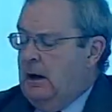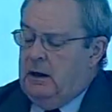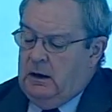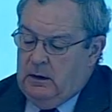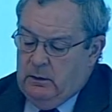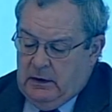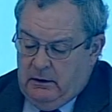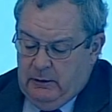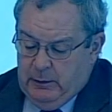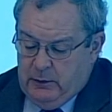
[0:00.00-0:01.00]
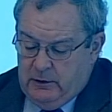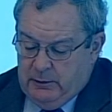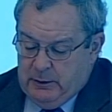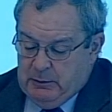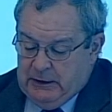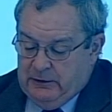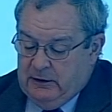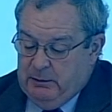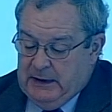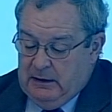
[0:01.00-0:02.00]
A report published
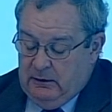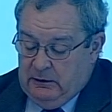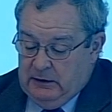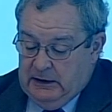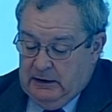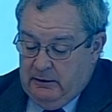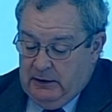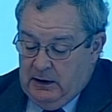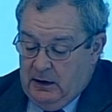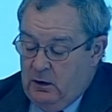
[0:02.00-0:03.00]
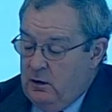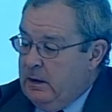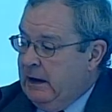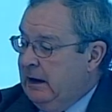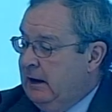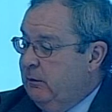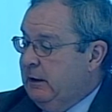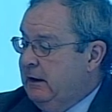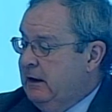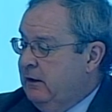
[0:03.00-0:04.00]
about a year ago
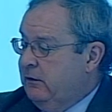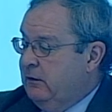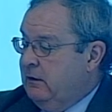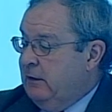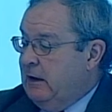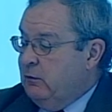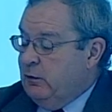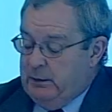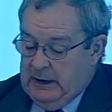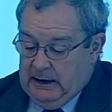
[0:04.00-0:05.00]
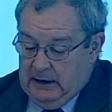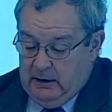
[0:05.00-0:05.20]
by the Asian Development Bank,